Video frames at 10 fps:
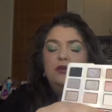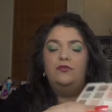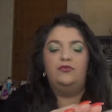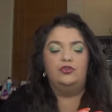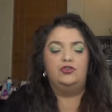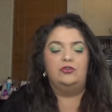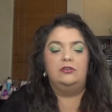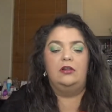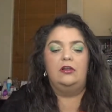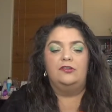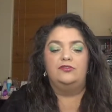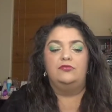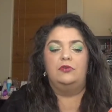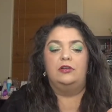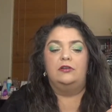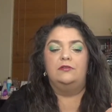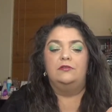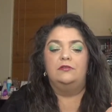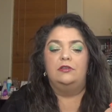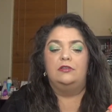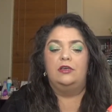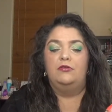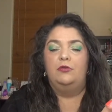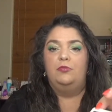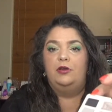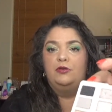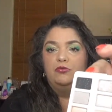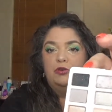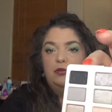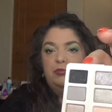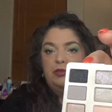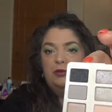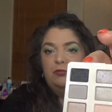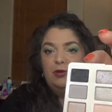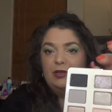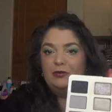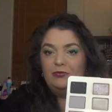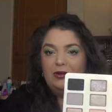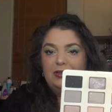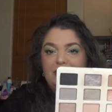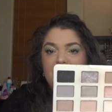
For sure the last one that I will pen will be the black one.